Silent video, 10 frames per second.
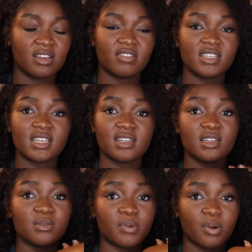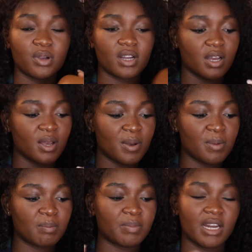It recently broke,
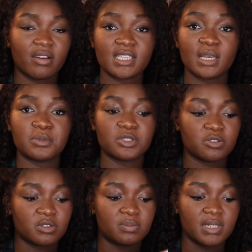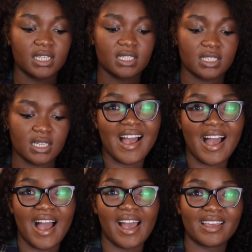but I was able to replace it.
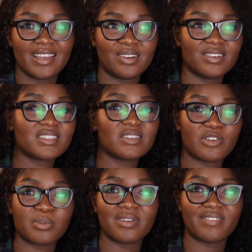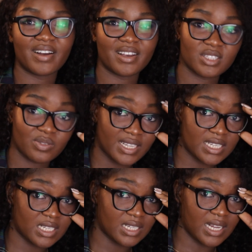I cannot see from afar, so I
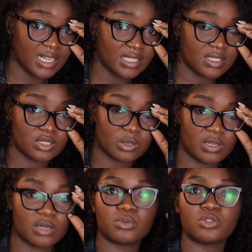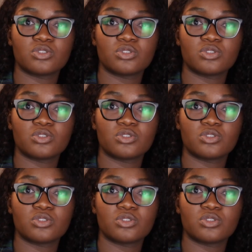need glasses to be able